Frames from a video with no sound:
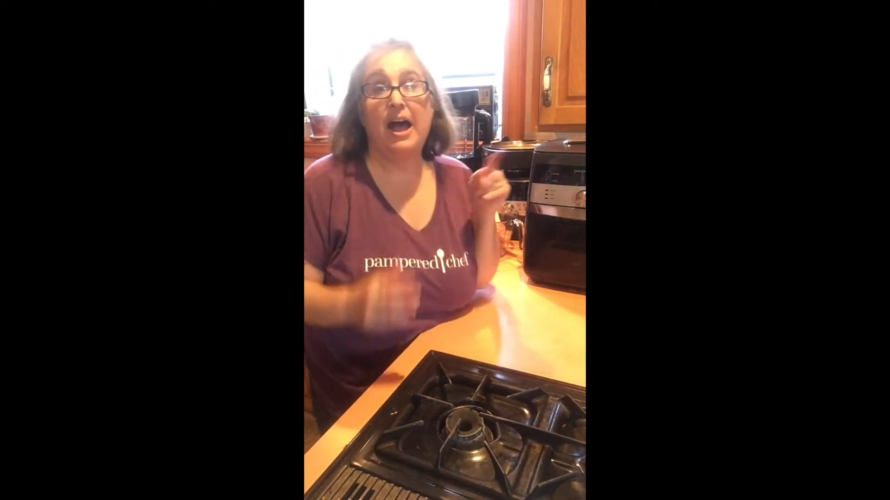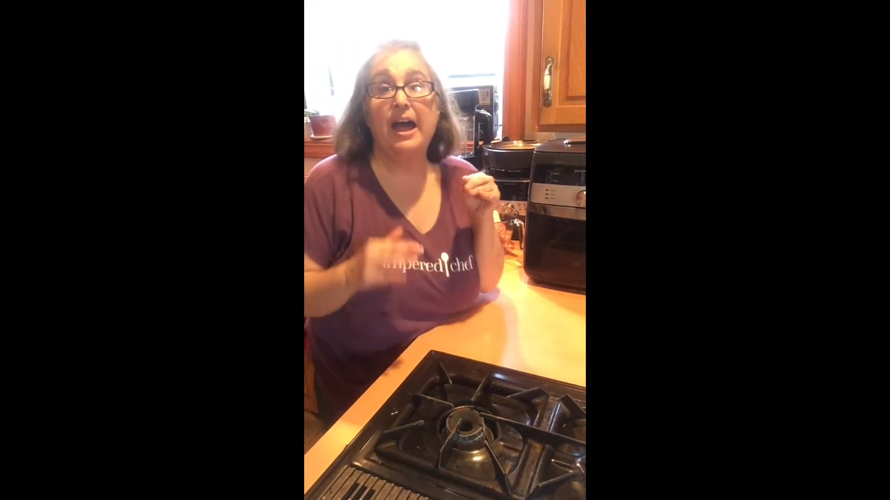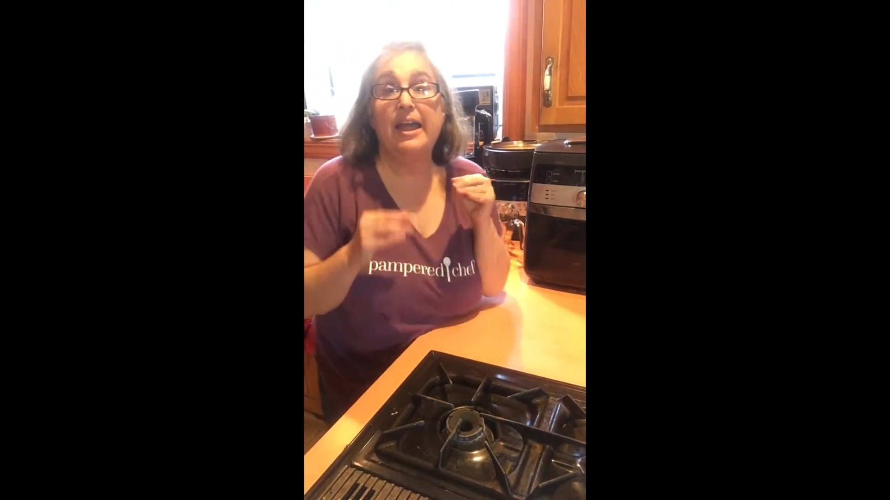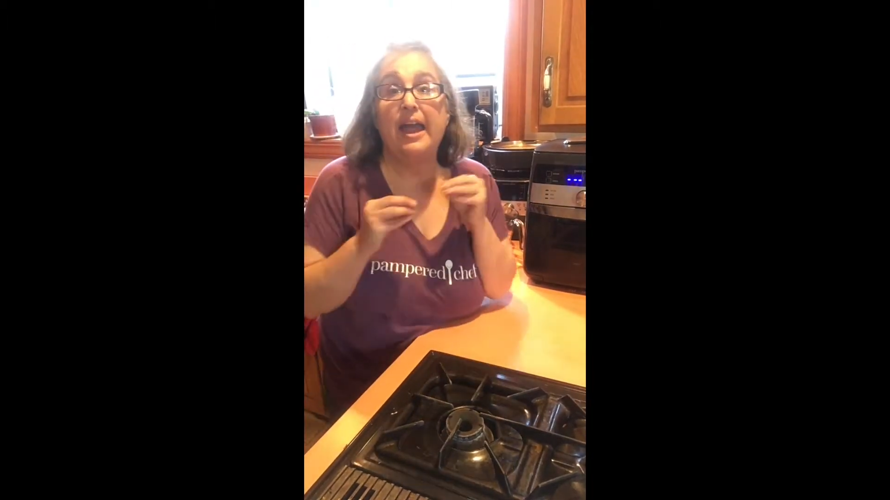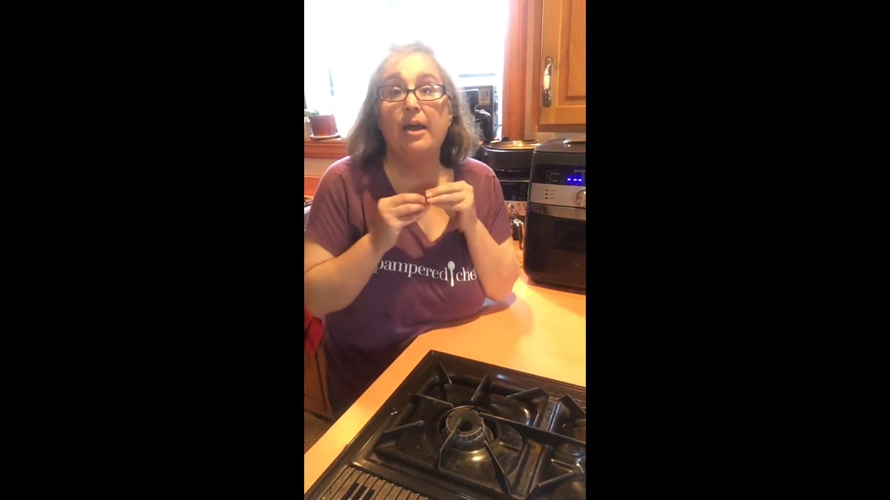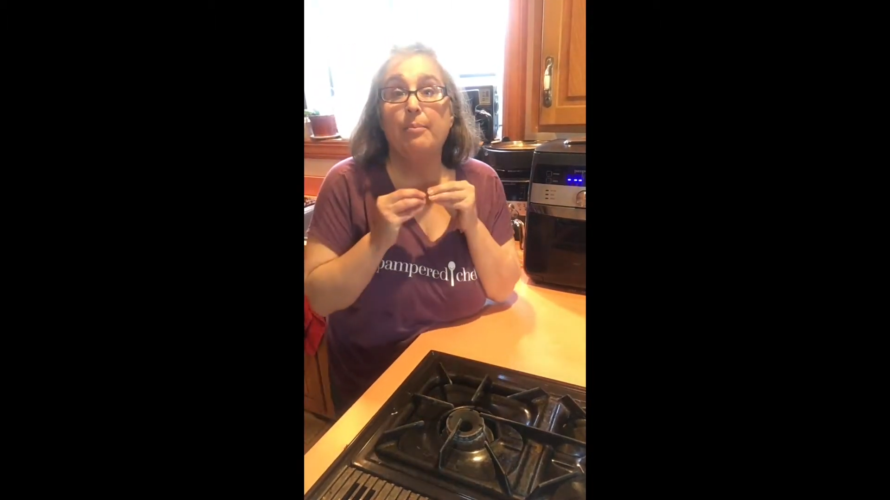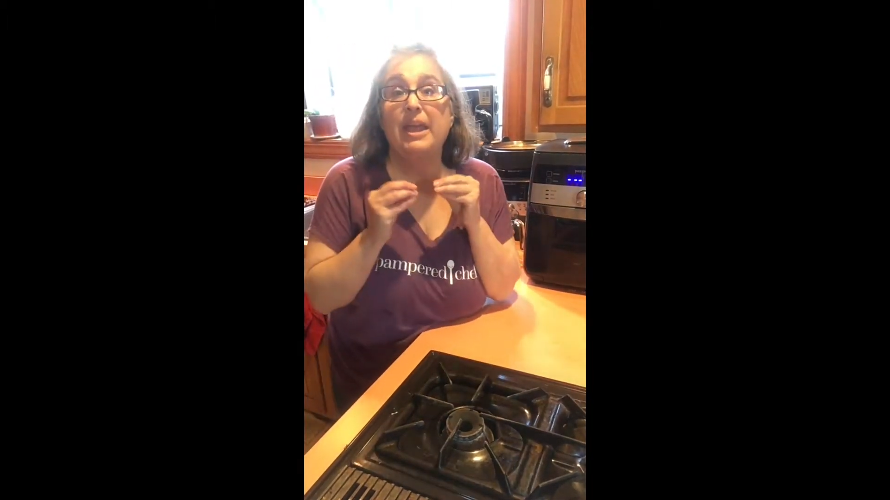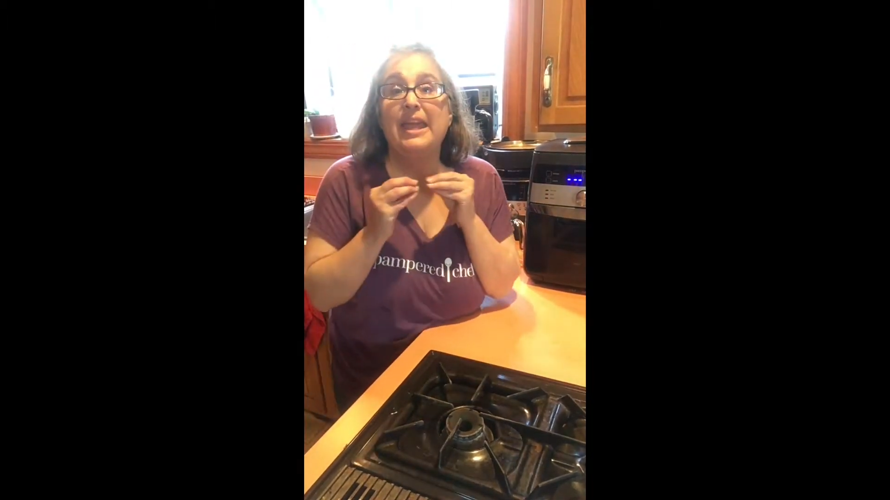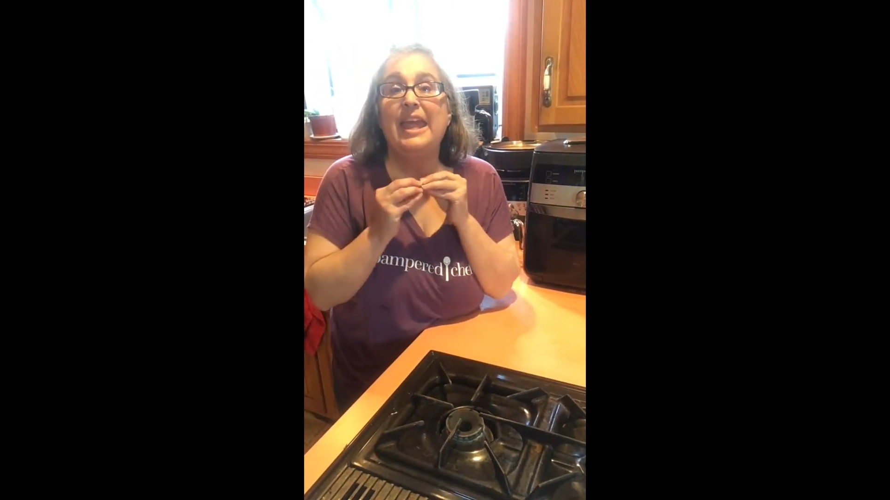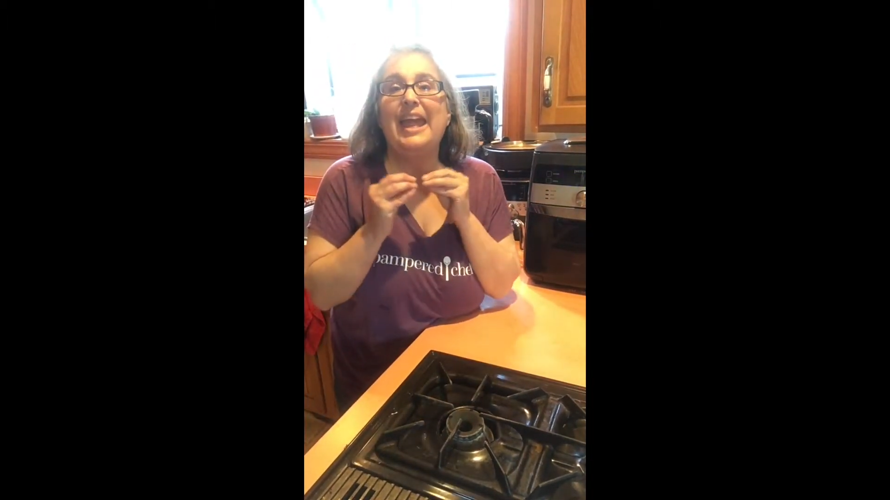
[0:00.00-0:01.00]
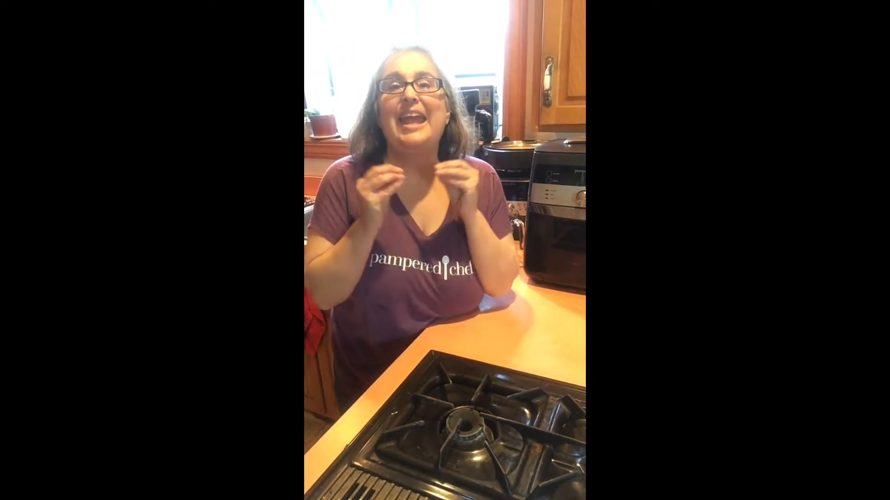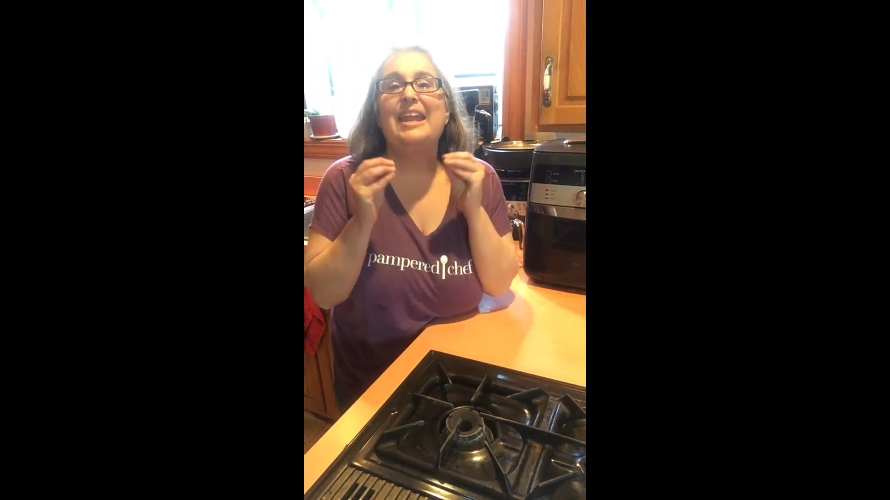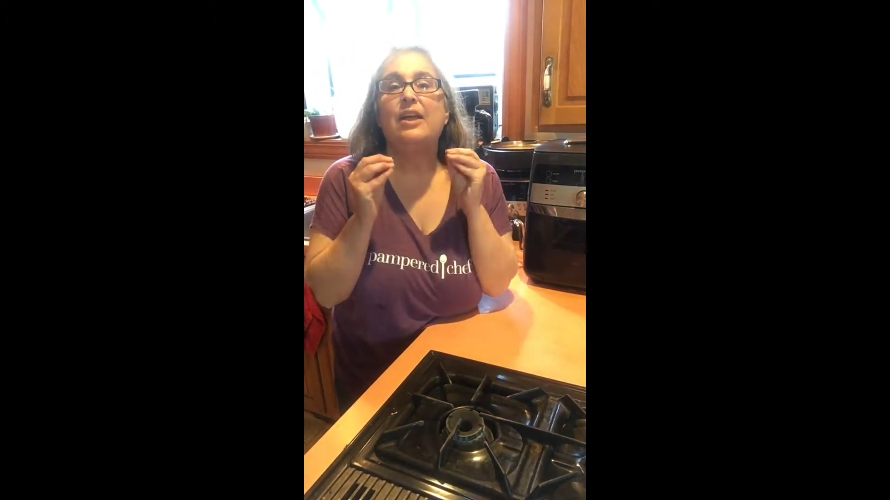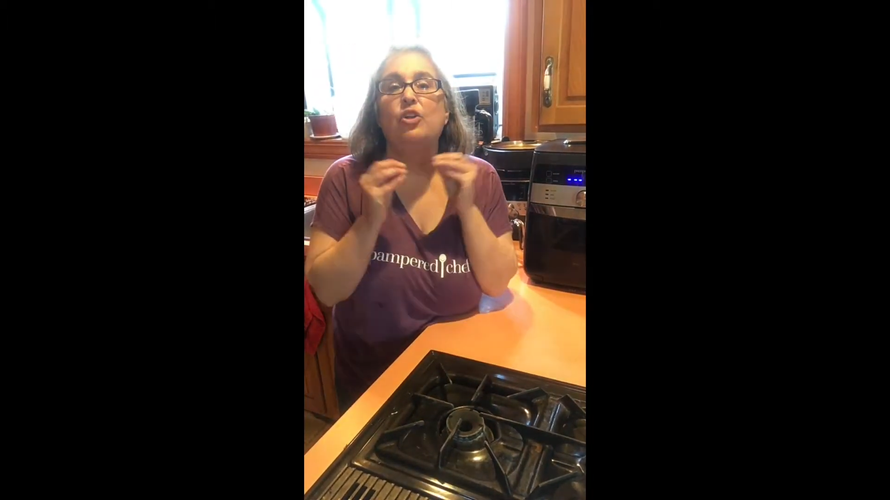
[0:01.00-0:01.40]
I am in